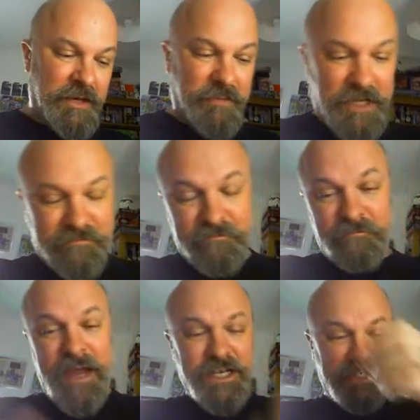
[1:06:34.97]
But he
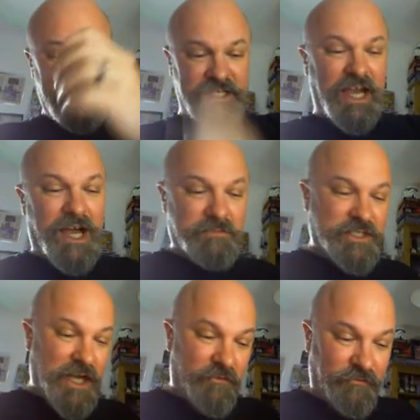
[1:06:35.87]
manages to cut
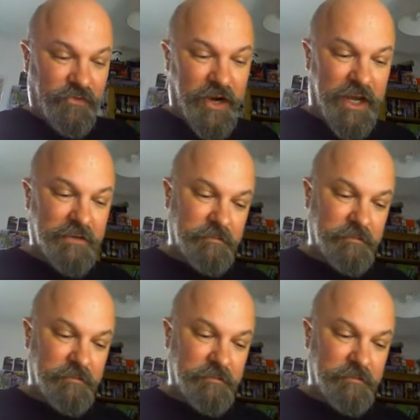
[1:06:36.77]
himself free,